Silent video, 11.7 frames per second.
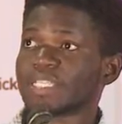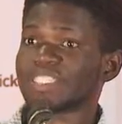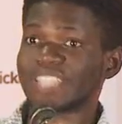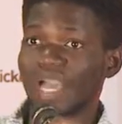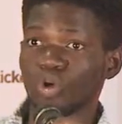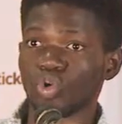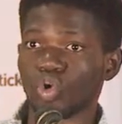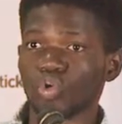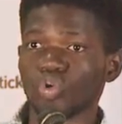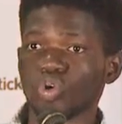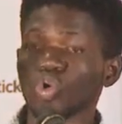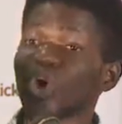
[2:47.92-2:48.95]

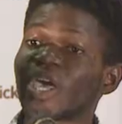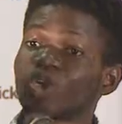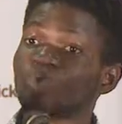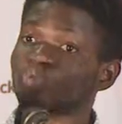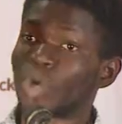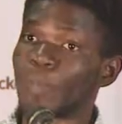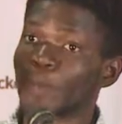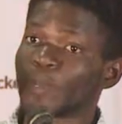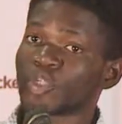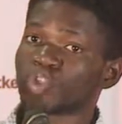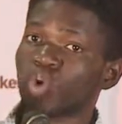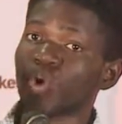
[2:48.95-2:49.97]
Django. Okay, you do a pip
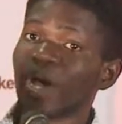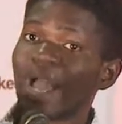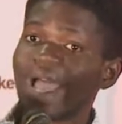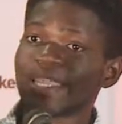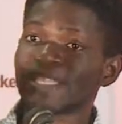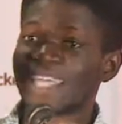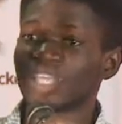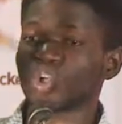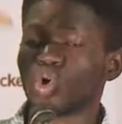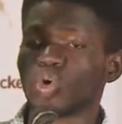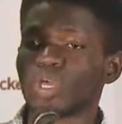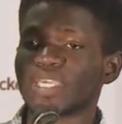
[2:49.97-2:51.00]
install, and inside
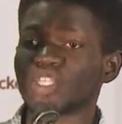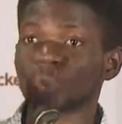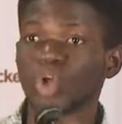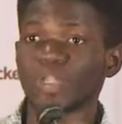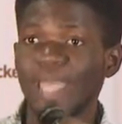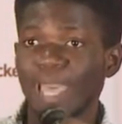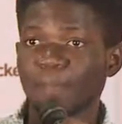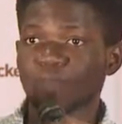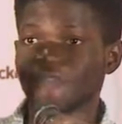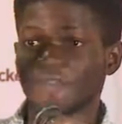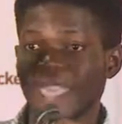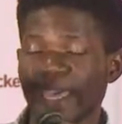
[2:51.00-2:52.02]
your installed
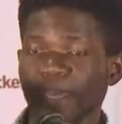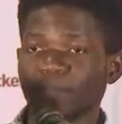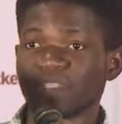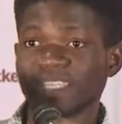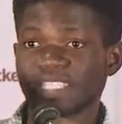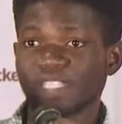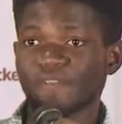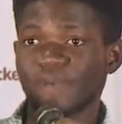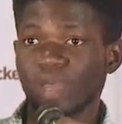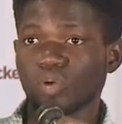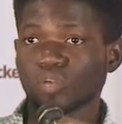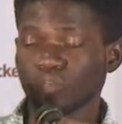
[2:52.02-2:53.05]
apps settings
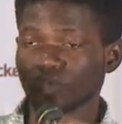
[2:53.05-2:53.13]
file,